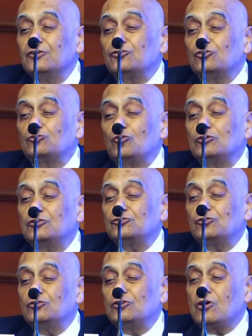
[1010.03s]
So
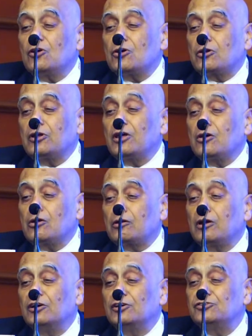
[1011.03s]
the
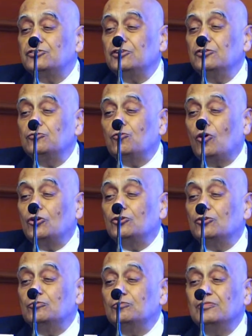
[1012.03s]
regurgitant
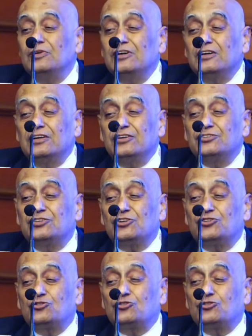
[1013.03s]
volume is the